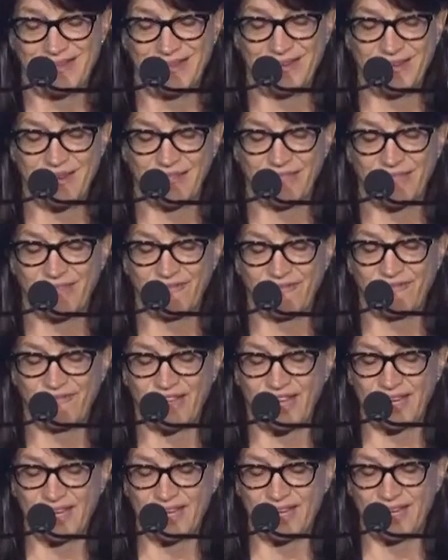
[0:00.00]
not the
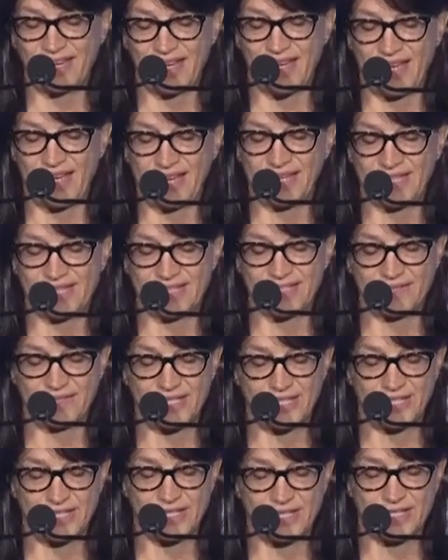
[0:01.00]
fake Atticus
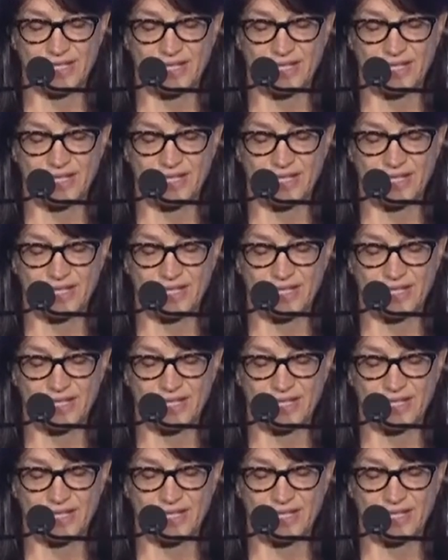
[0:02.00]
Finch.